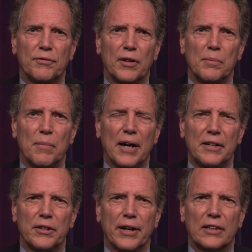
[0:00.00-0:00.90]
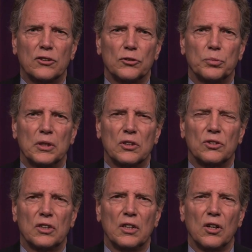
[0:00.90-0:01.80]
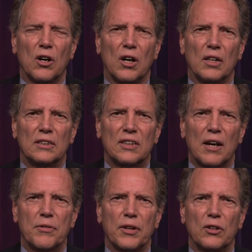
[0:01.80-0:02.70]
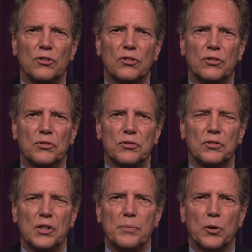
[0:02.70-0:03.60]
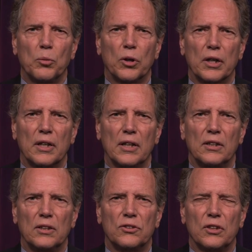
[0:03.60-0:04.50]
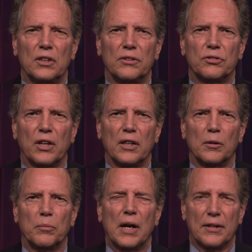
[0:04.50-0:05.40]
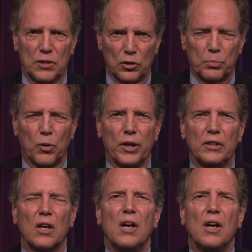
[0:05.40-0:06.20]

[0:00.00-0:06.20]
from my interactions with the city hall is how things seem to work in the city of Salem at this point.